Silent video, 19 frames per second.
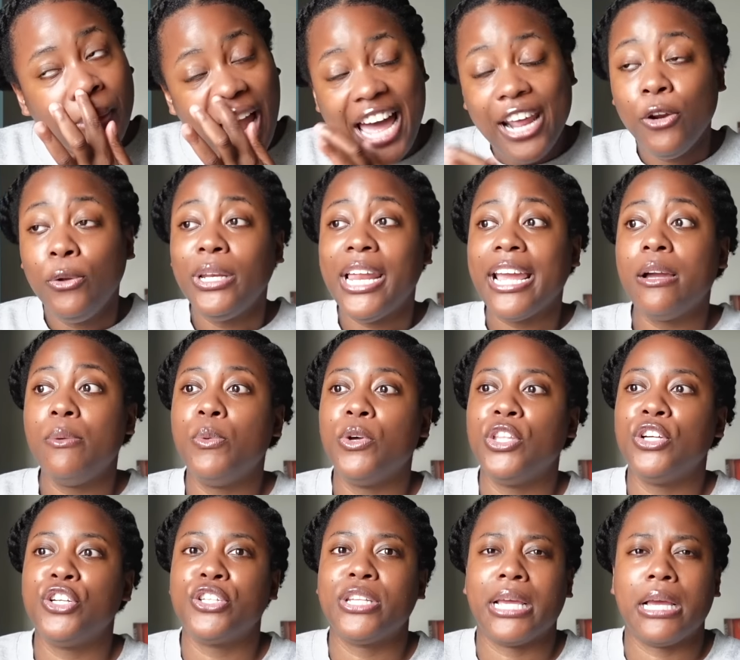don't like them when
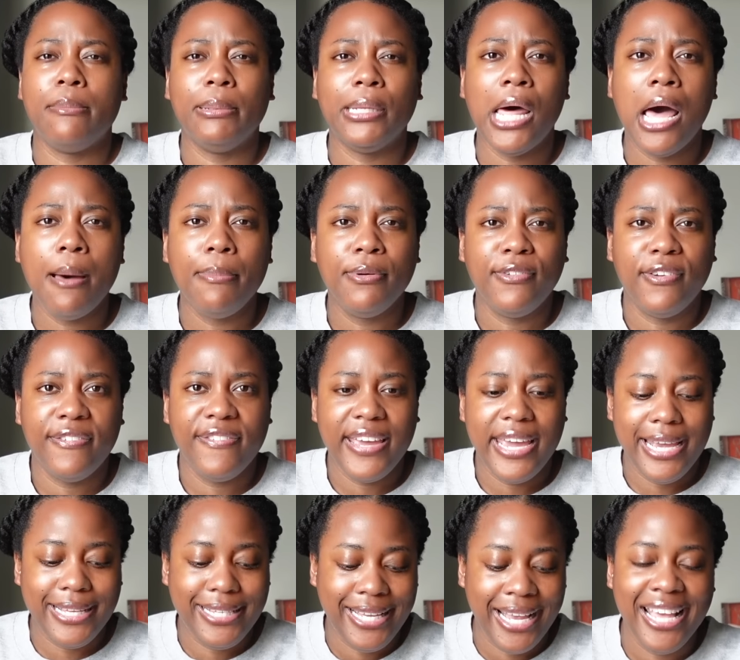they're just like a blob of a
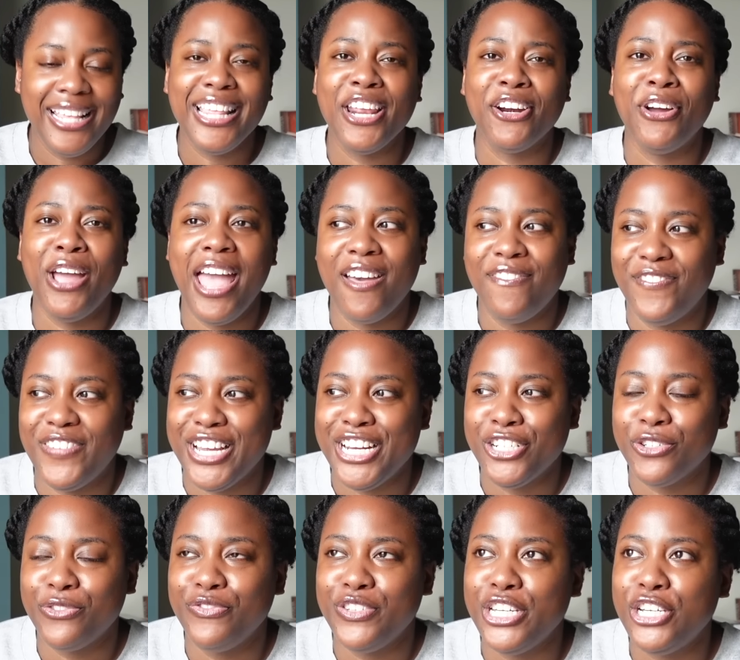face and they don't have
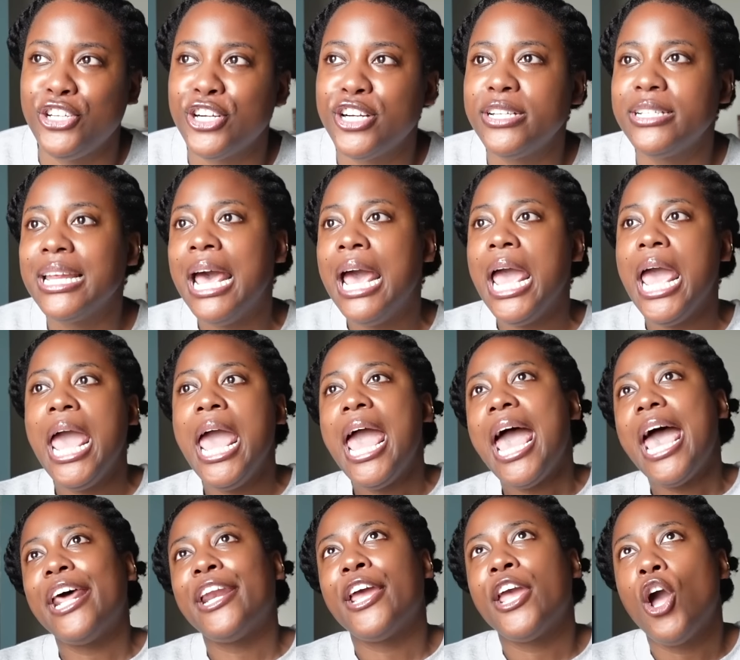facial features.
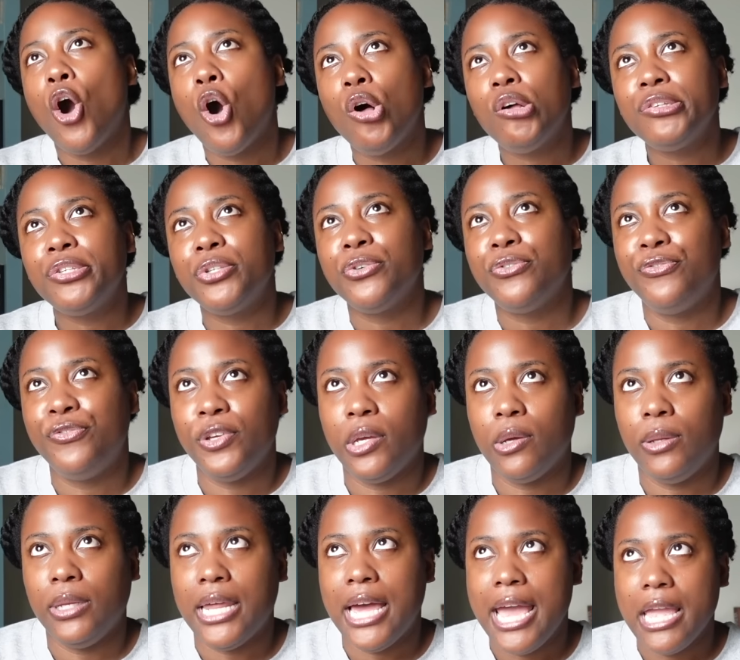And I also
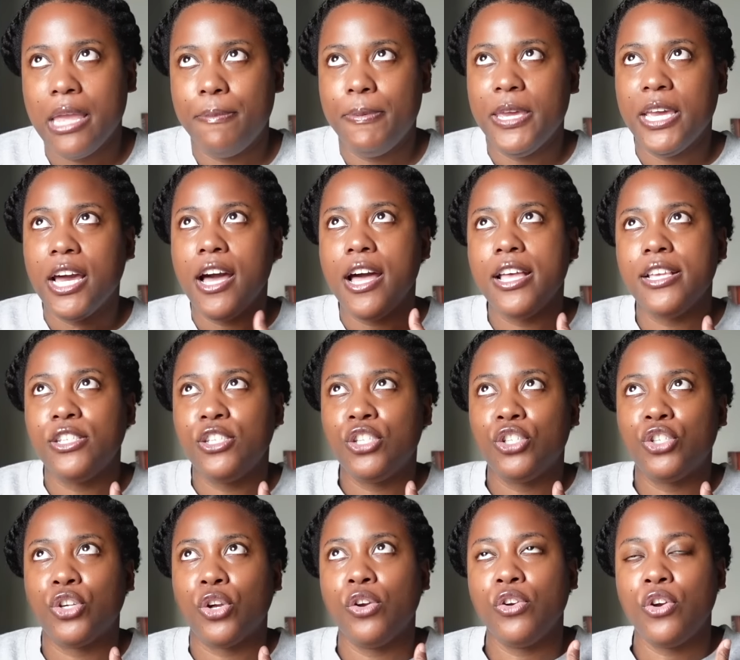feel like because
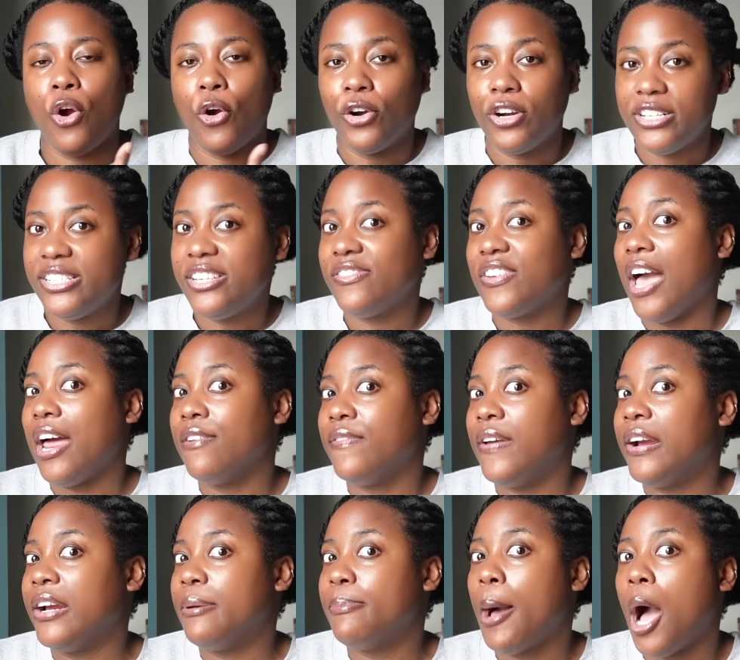certain artists have gotten
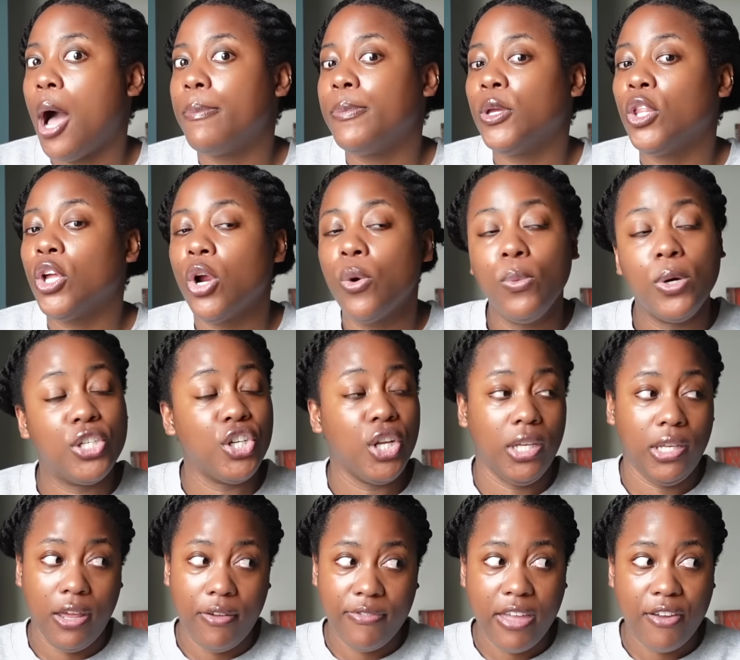very popular, which
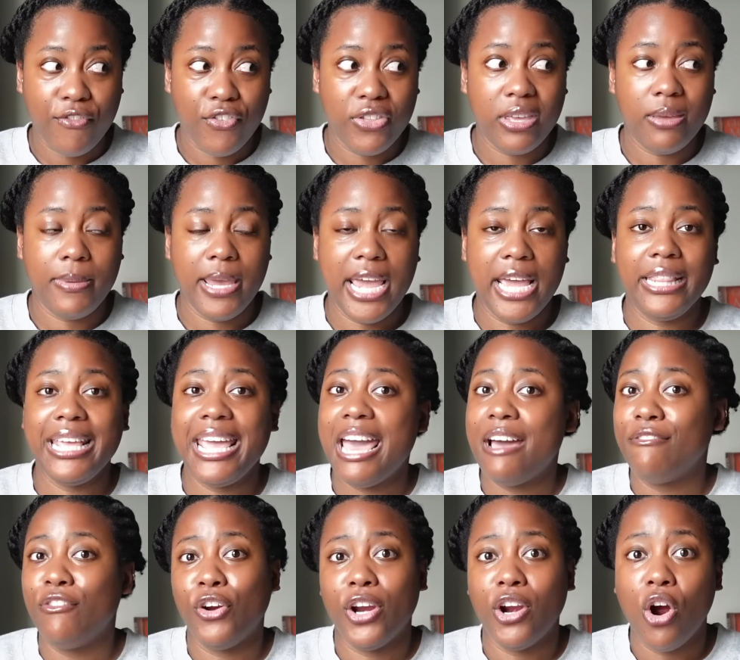love that for them, and they
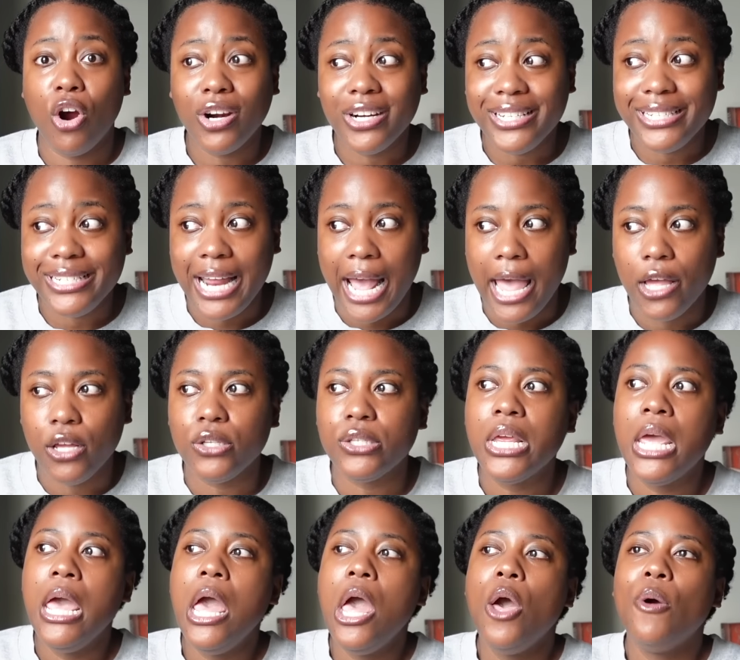have great art styles,
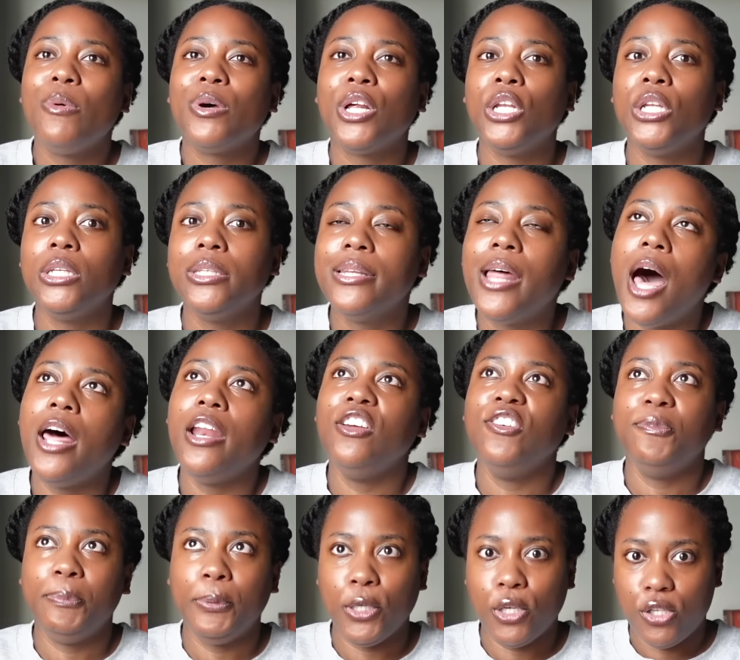but a lot
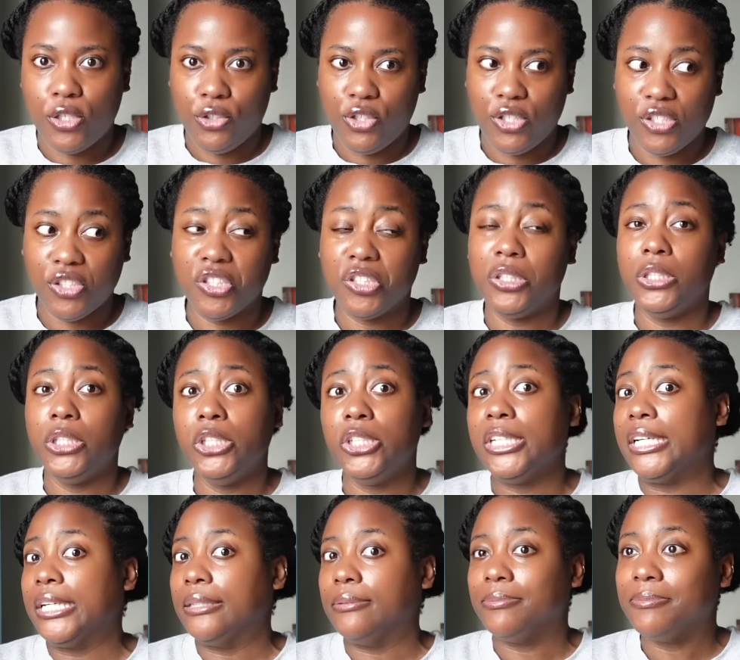of books just
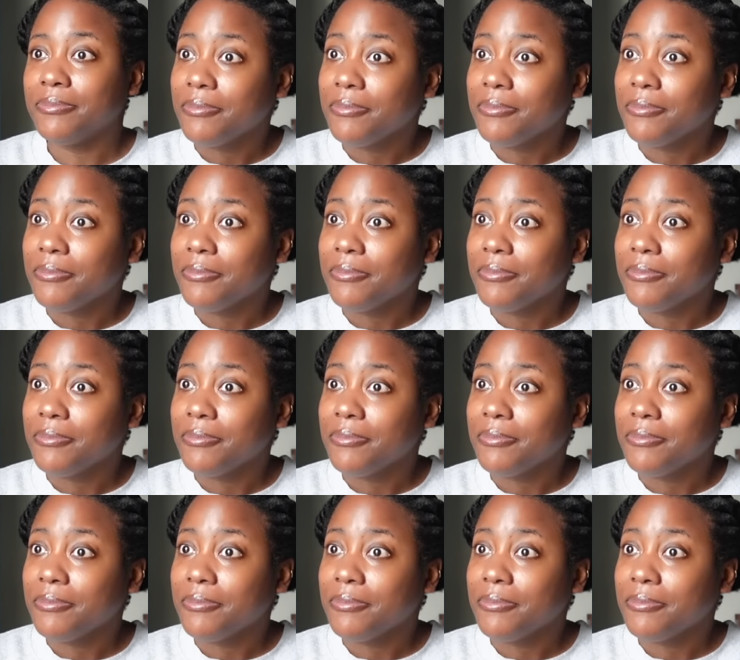look